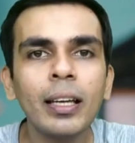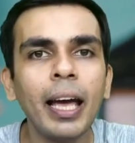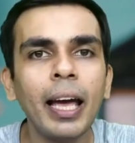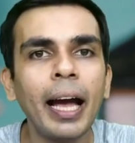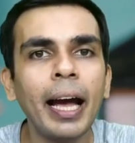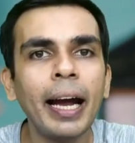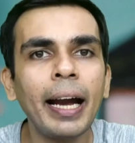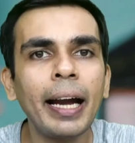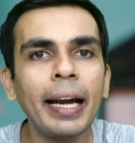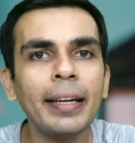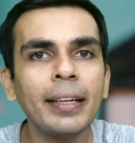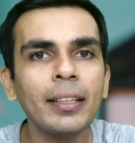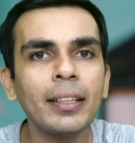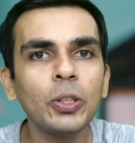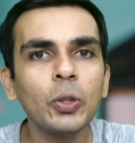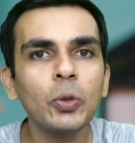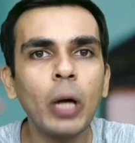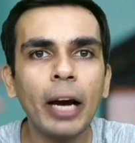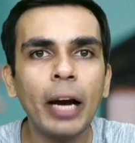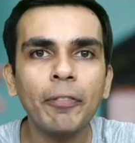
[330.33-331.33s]
and
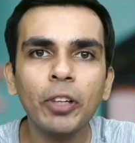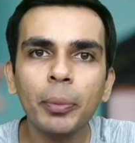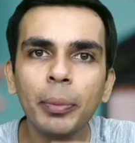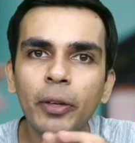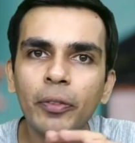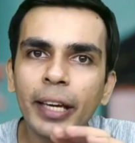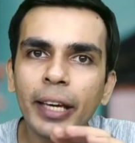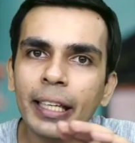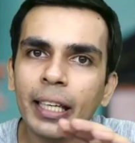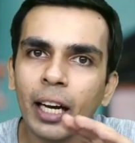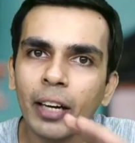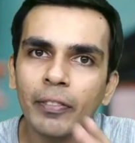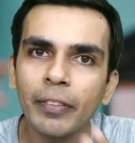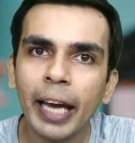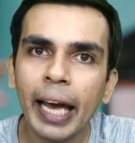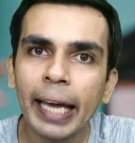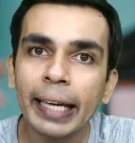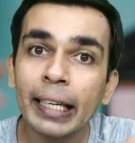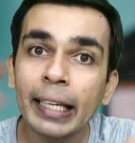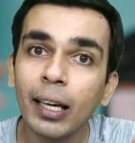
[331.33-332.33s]
you have to be very
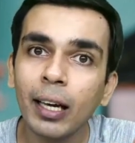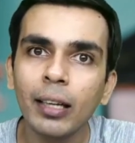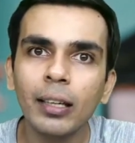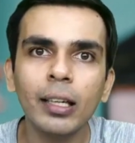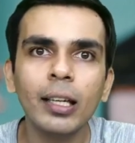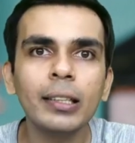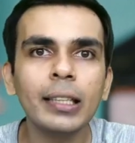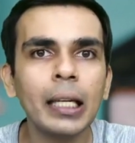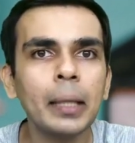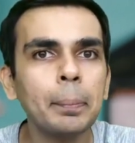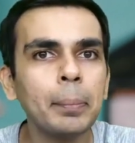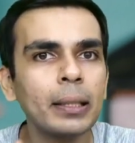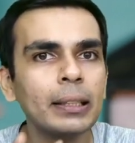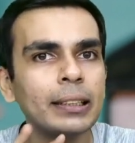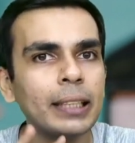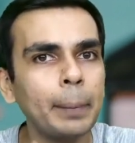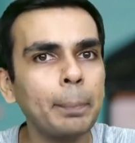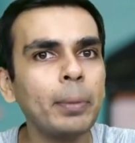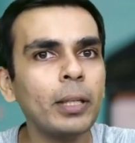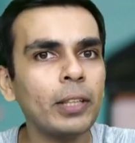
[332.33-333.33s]
aware and alert and
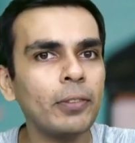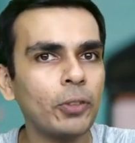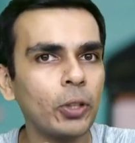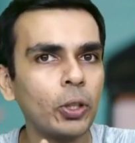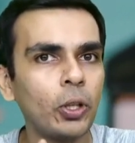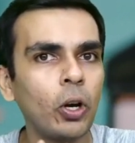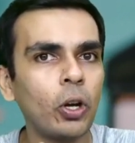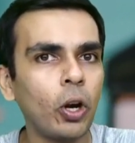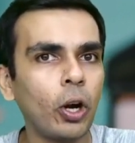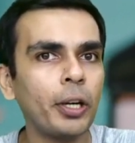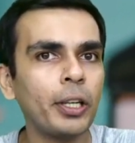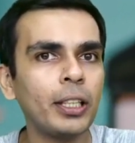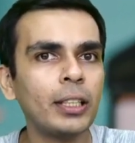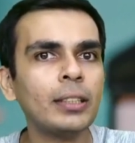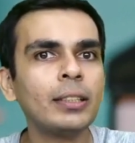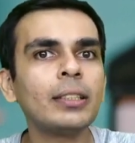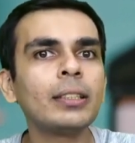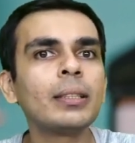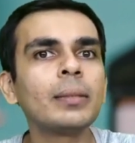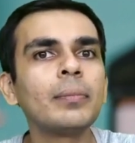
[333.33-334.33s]
perceptive to your
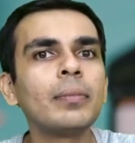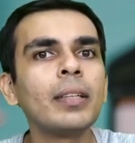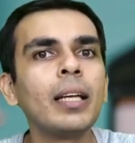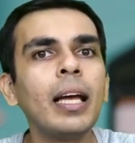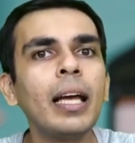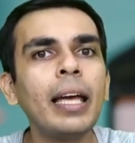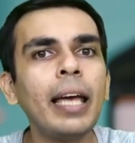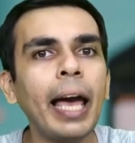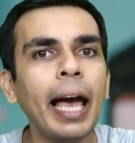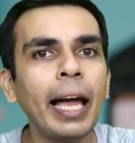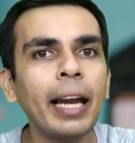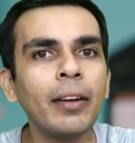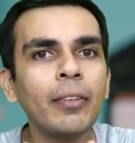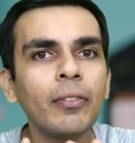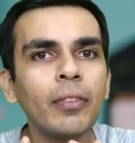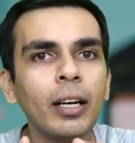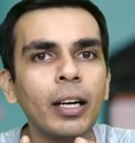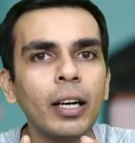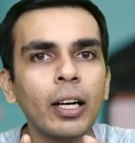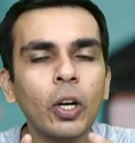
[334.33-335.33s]
audience, and
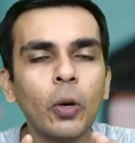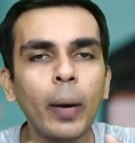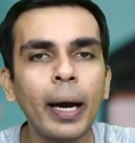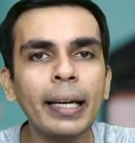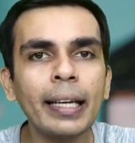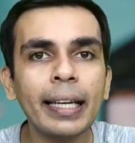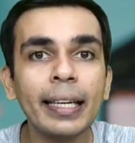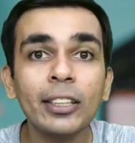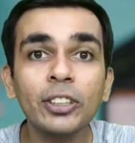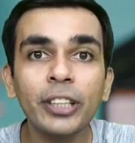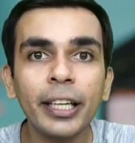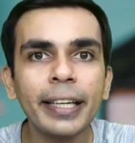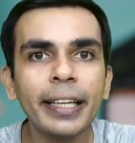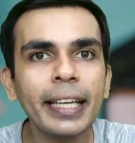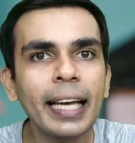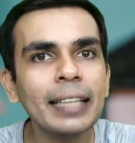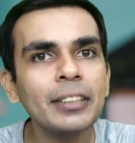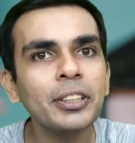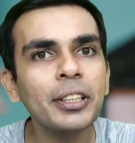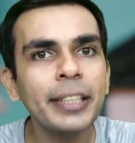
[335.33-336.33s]
quite
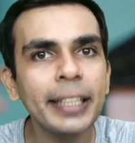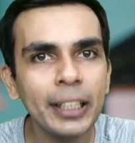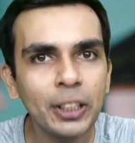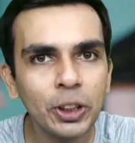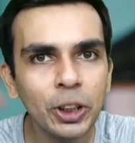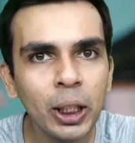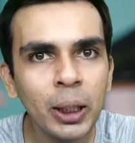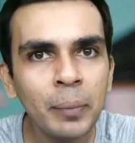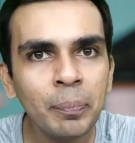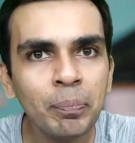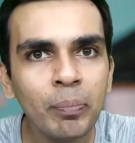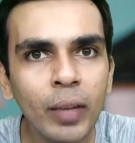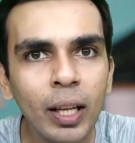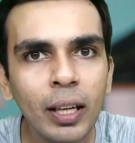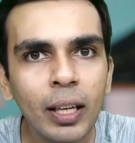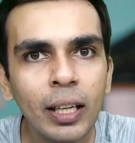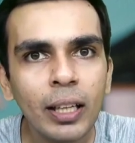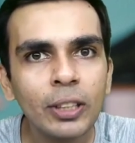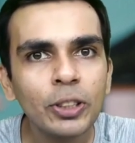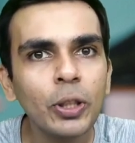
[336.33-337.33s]
energetic as a teacher.
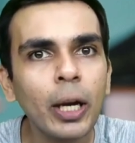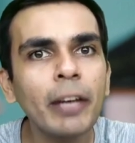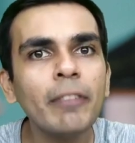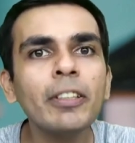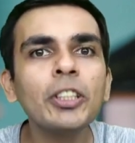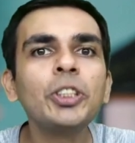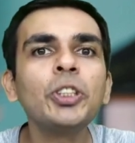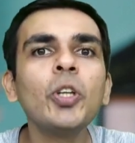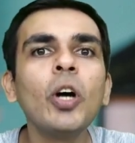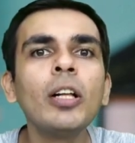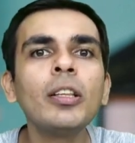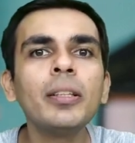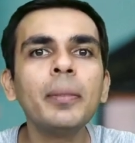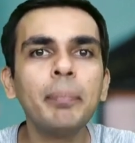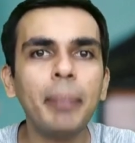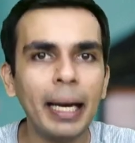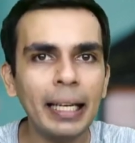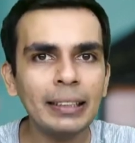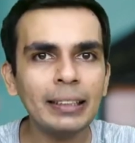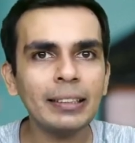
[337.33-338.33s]
So I wish you all the
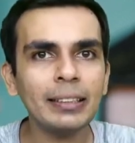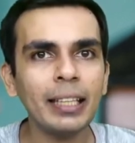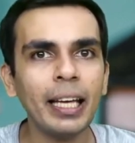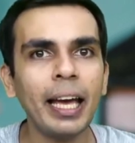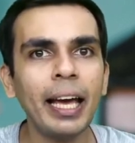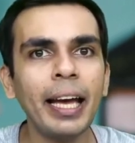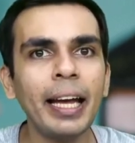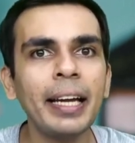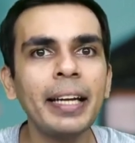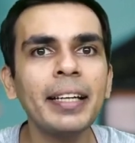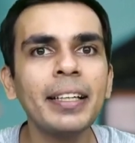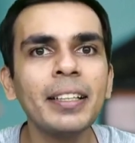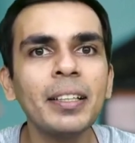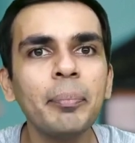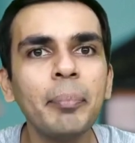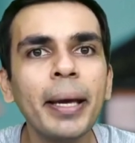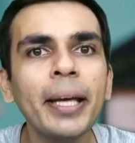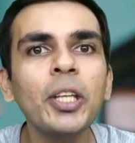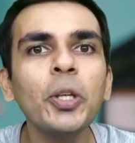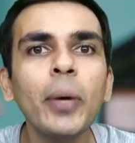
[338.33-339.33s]
best, and
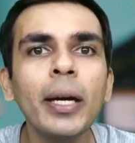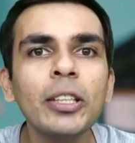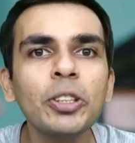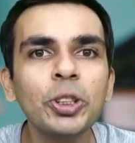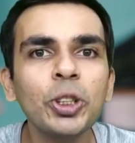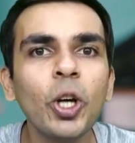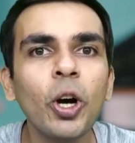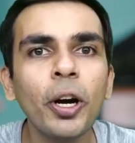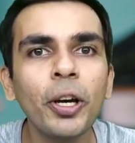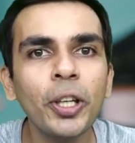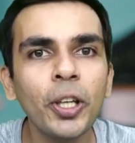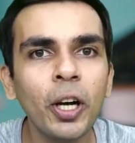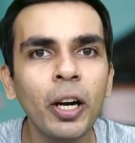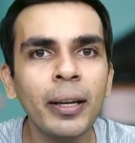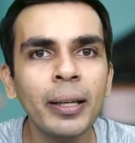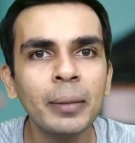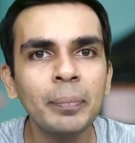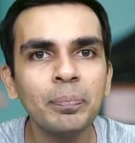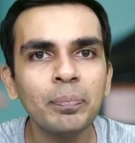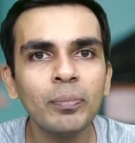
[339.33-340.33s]
may you enjoy your